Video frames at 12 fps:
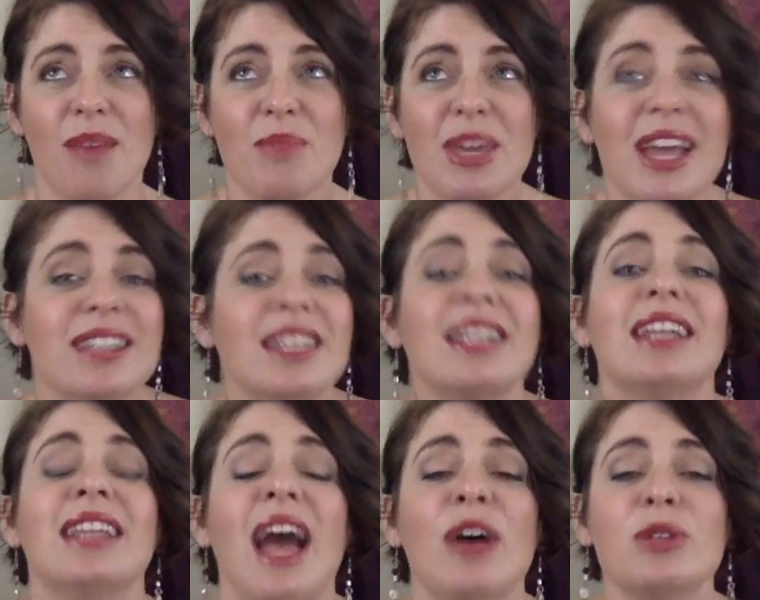because it
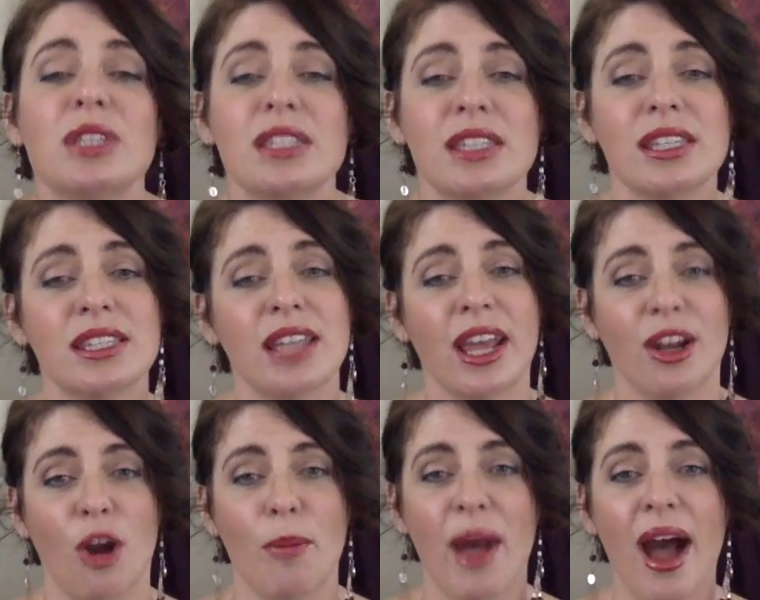allows us to stay in
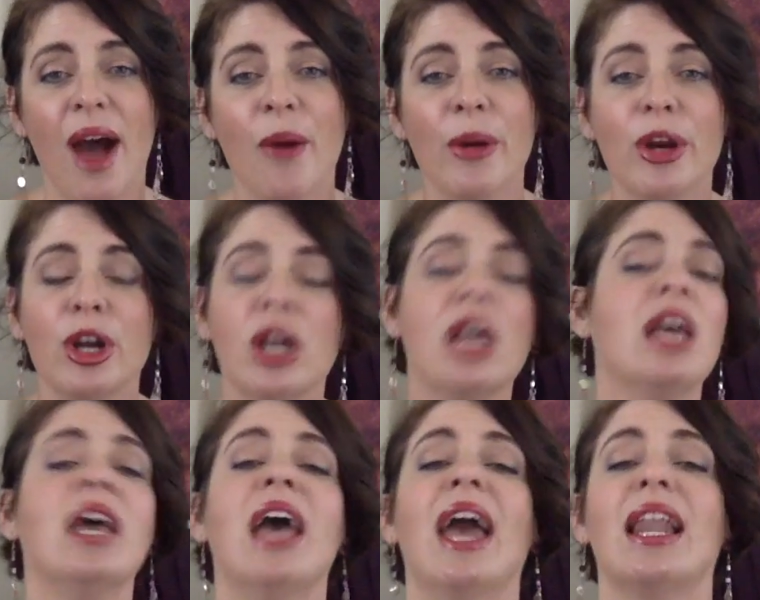our power,
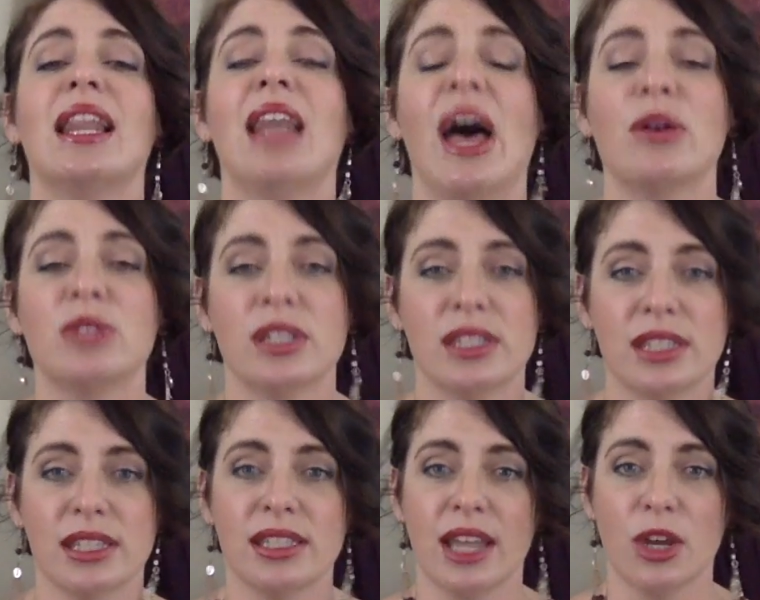it allows us
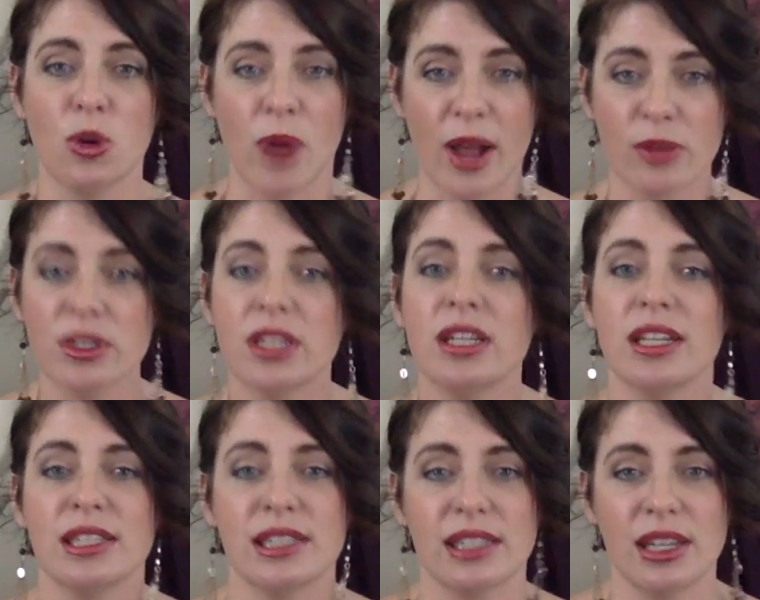to stay grounded
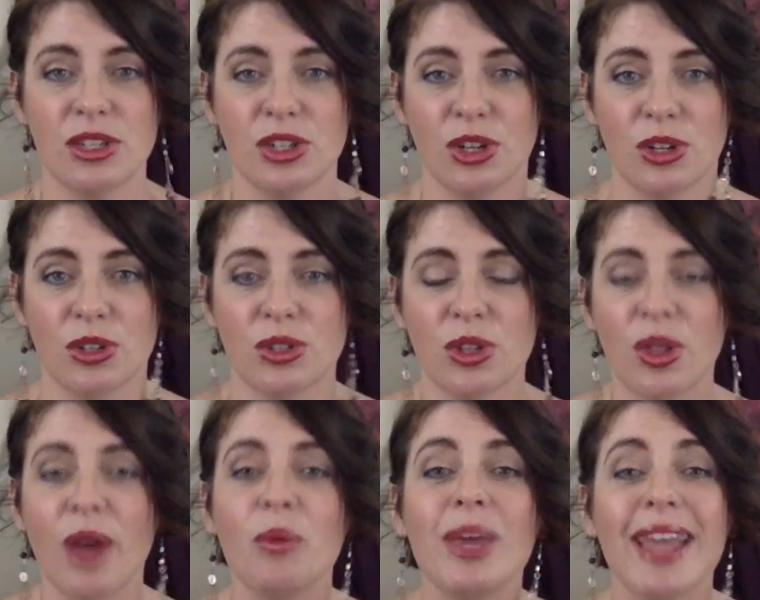and centered so
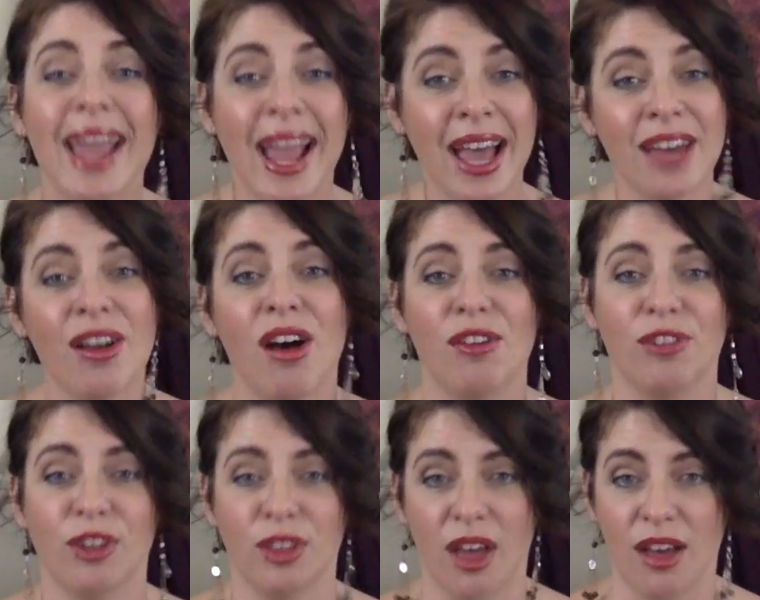that we can
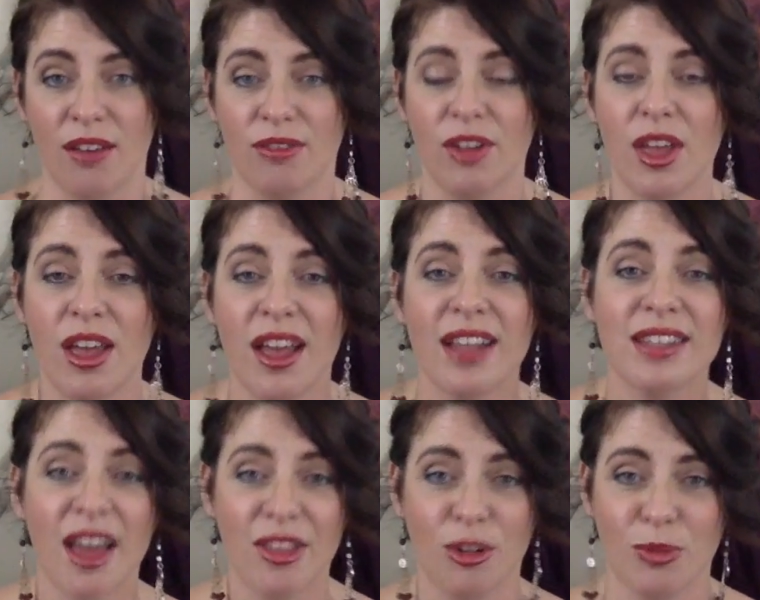offer love
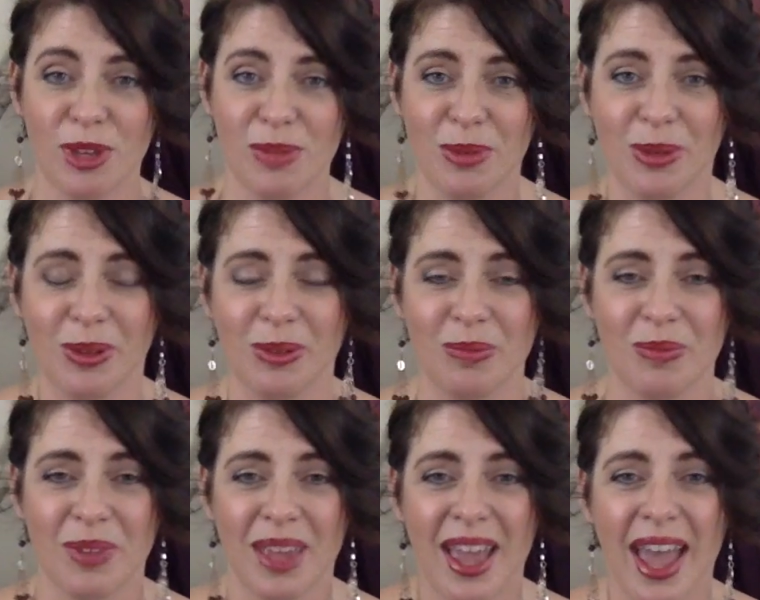to other people.
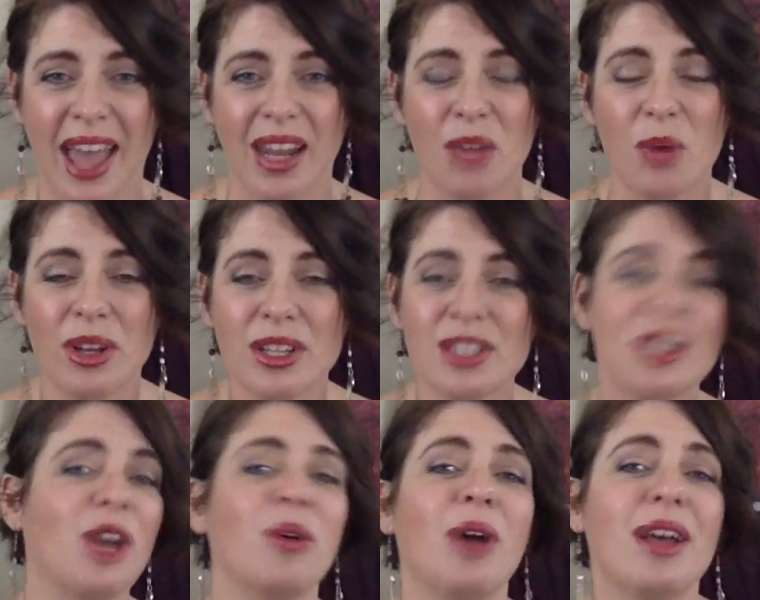And I wanted to
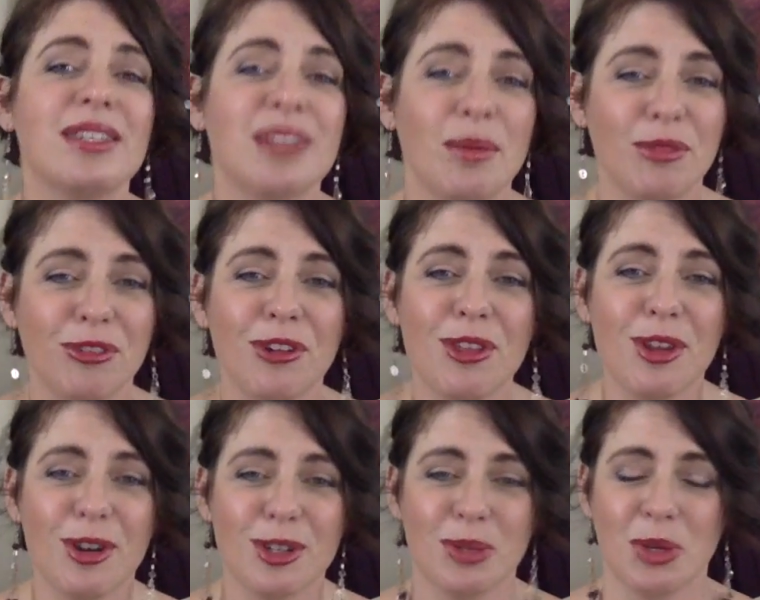go a step
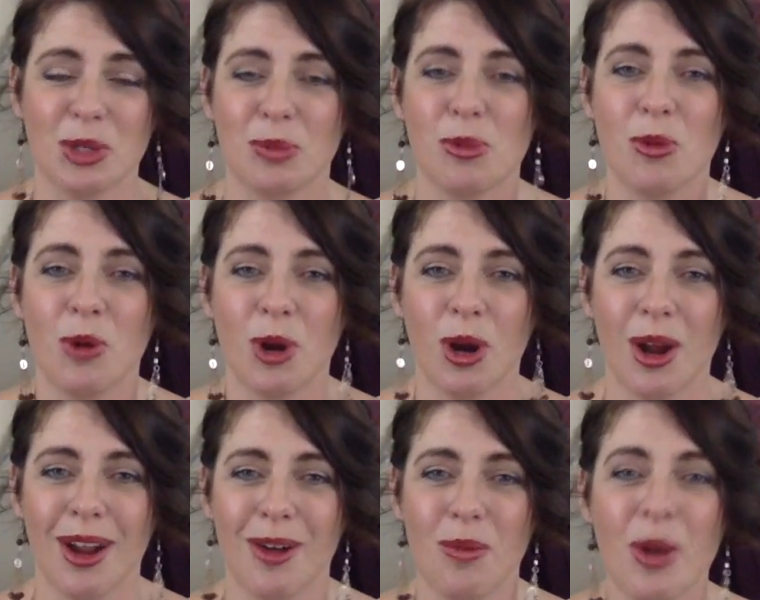further to explore
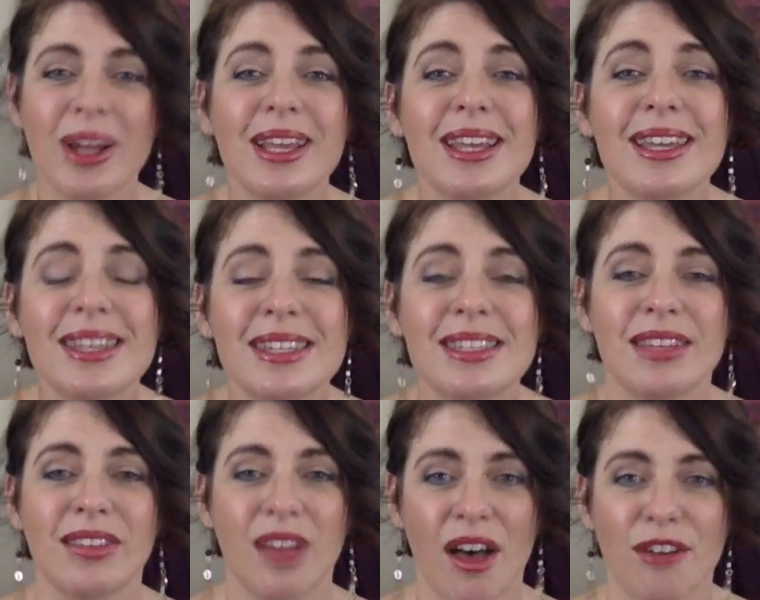what is
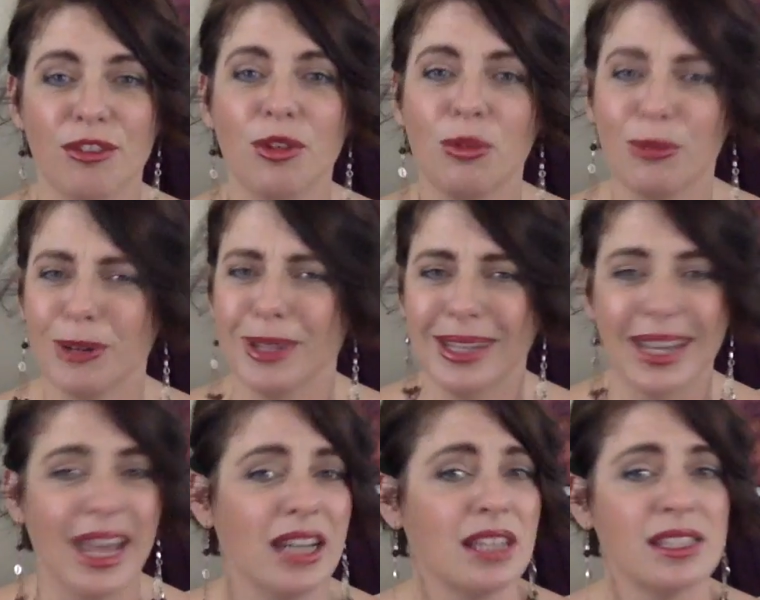love
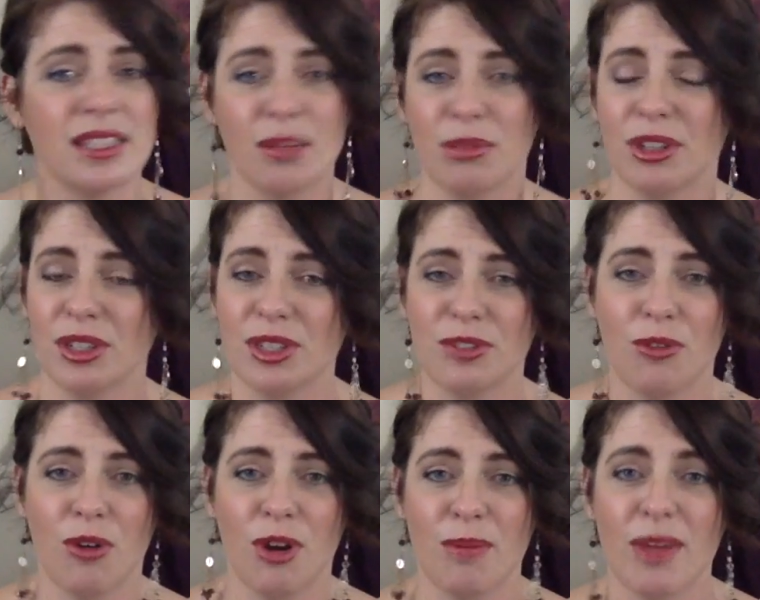really in its simplest
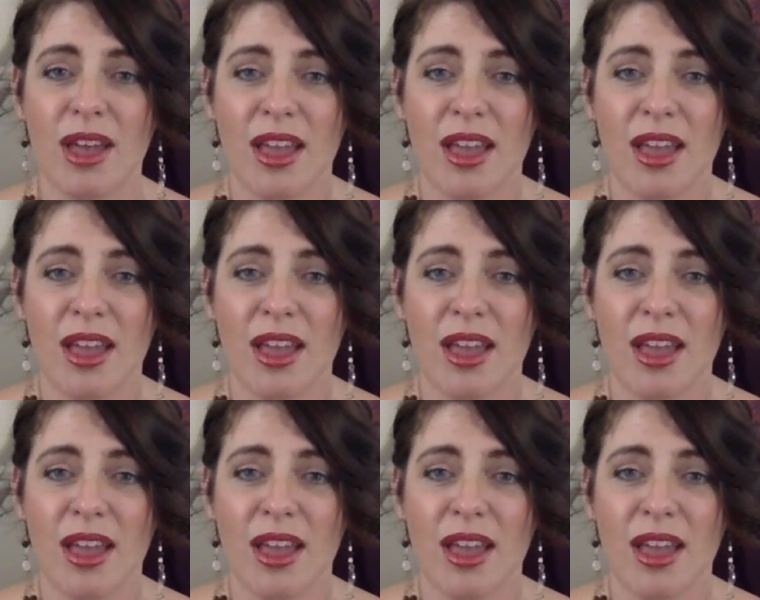form.